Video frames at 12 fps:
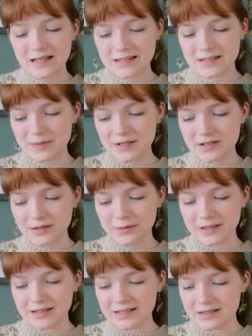especially
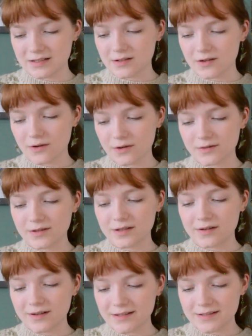with this cotton
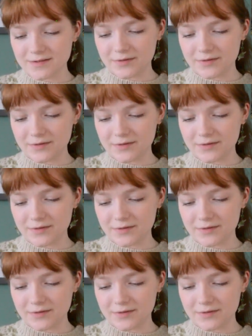yarn.